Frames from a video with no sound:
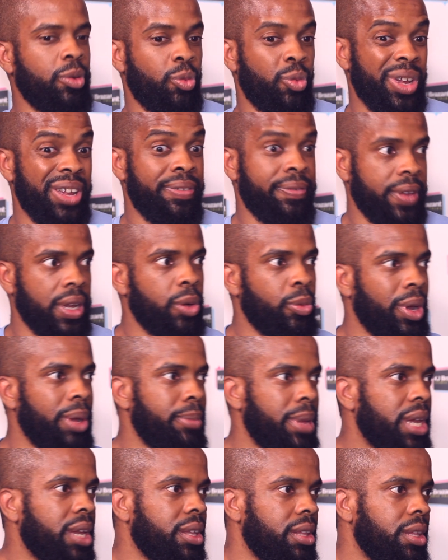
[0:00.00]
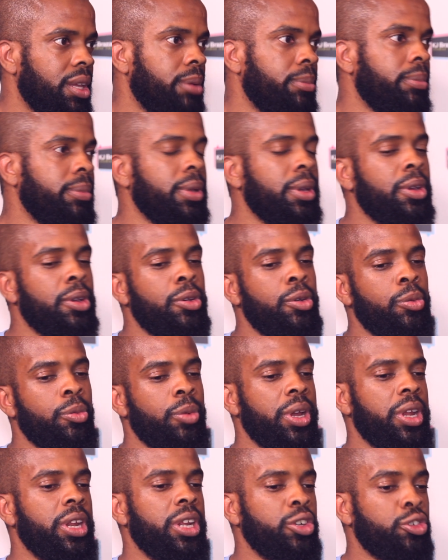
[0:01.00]
We think we're making them,
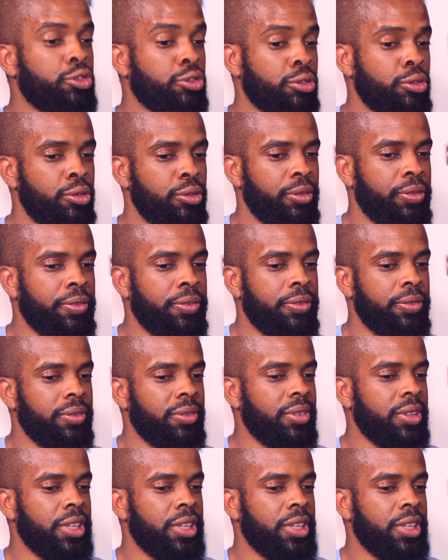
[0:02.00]
when in truth,